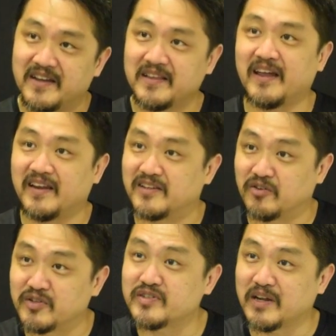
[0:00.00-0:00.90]
That is
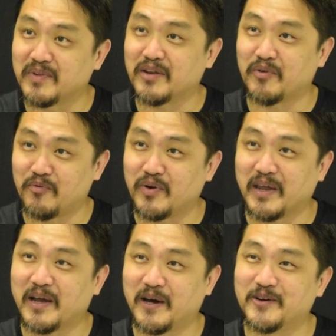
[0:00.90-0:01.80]
also something we're
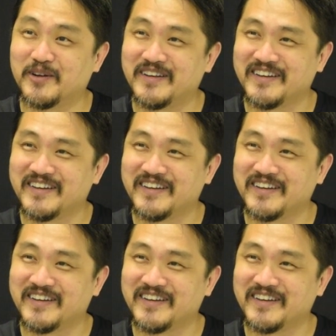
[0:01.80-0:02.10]
working hard on.